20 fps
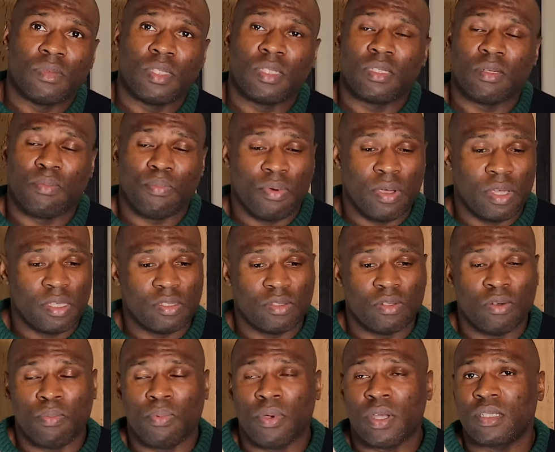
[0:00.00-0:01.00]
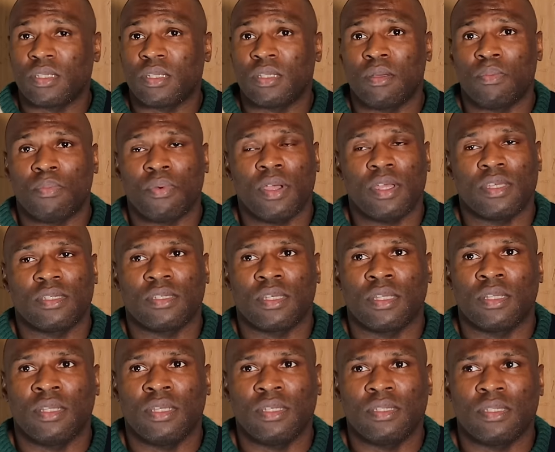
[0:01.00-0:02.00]
Suppressed, oppressed, and
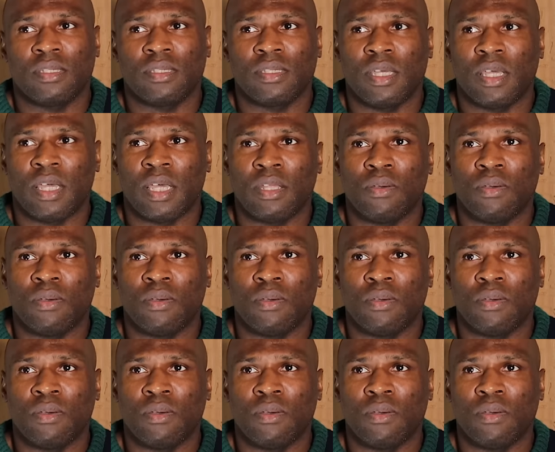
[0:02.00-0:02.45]
depressed. And this is it.